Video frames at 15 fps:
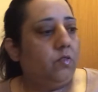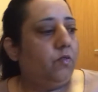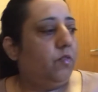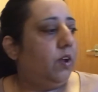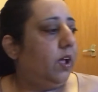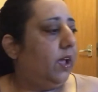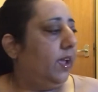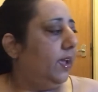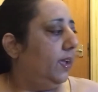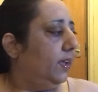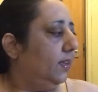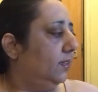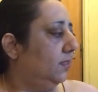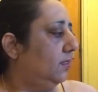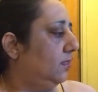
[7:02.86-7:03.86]

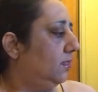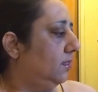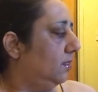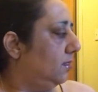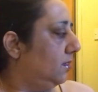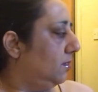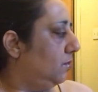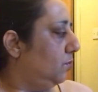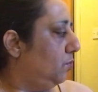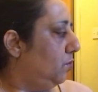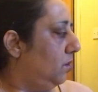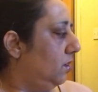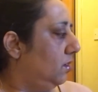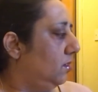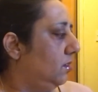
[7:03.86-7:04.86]
Right,
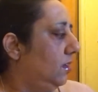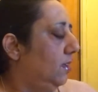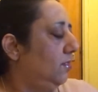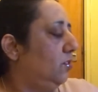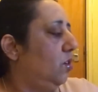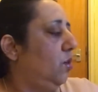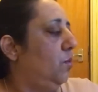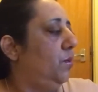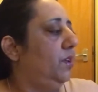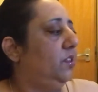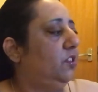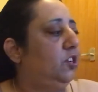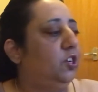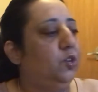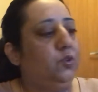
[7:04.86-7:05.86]
well, let's go
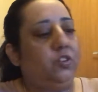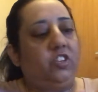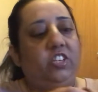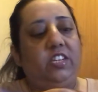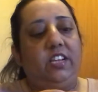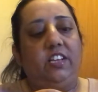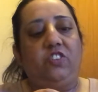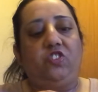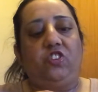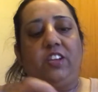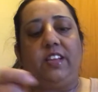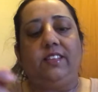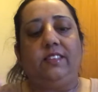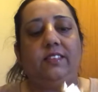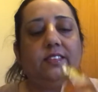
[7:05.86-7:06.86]
with Gucci
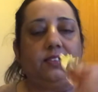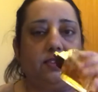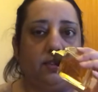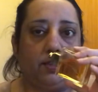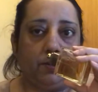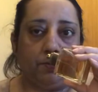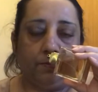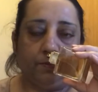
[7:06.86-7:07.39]
Accenti.